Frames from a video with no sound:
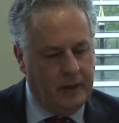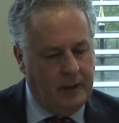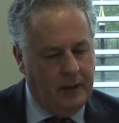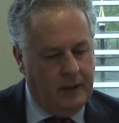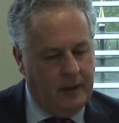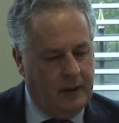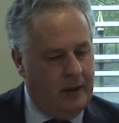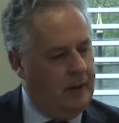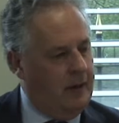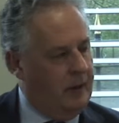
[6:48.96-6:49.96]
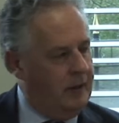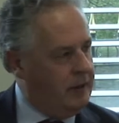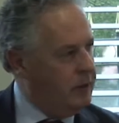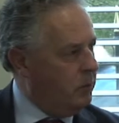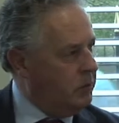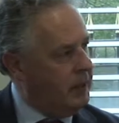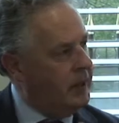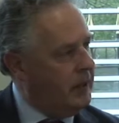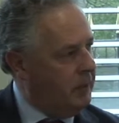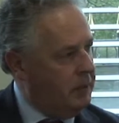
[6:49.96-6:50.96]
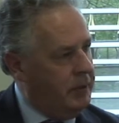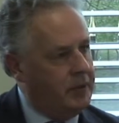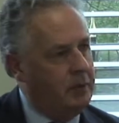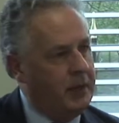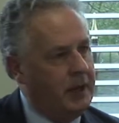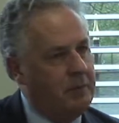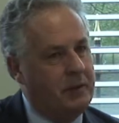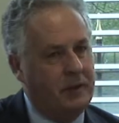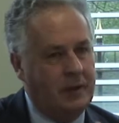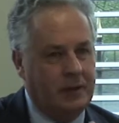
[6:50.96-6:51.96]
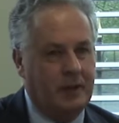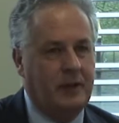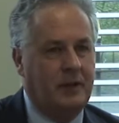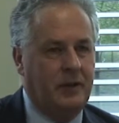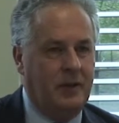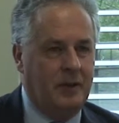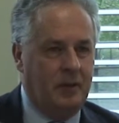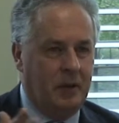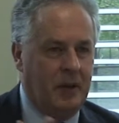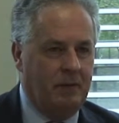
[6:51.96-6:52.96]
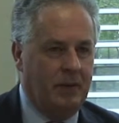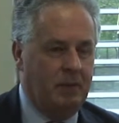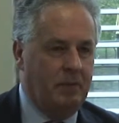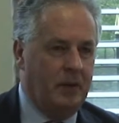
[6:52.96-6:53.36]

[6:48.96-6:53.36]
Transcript: with each other and ranking them across those 4 ratios. So